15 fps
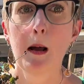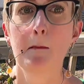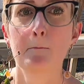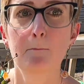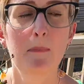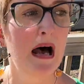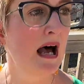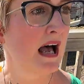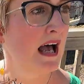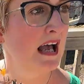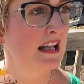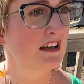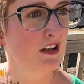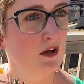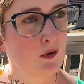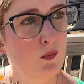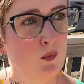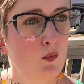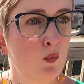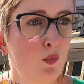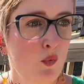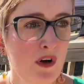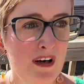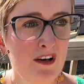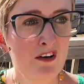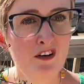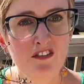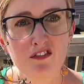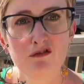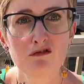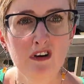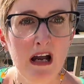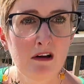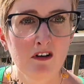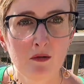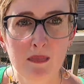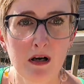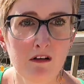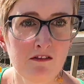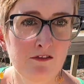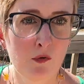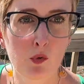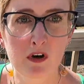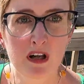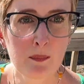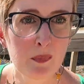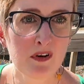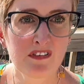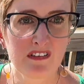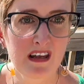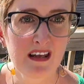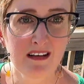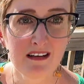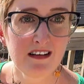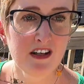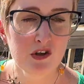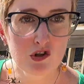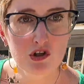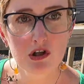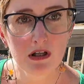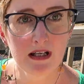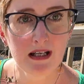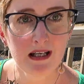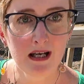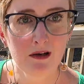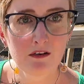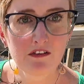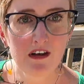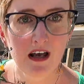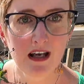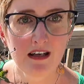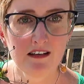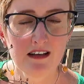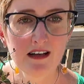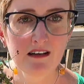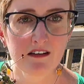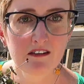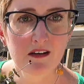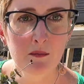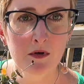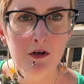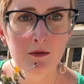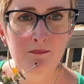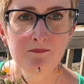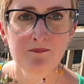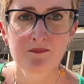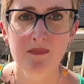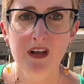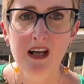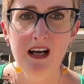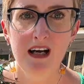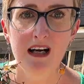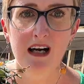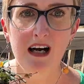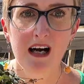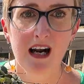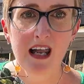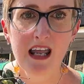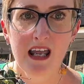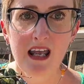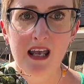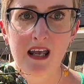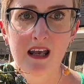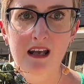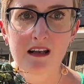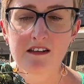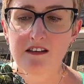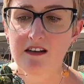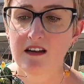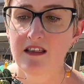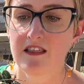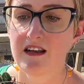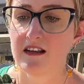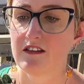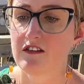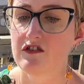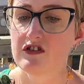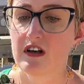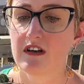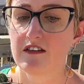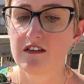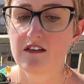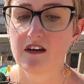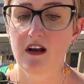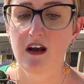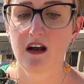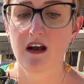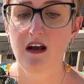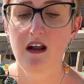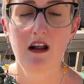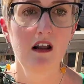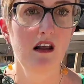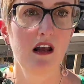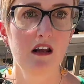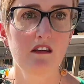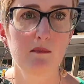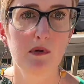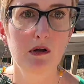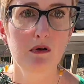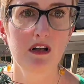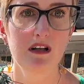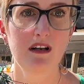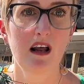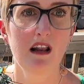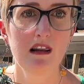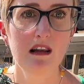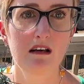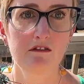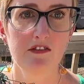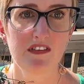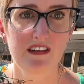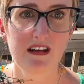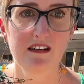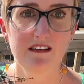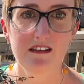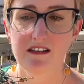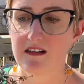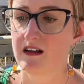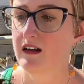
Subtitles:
but we're around about 40% usually outside in the summer, and this just exploded. Loves it.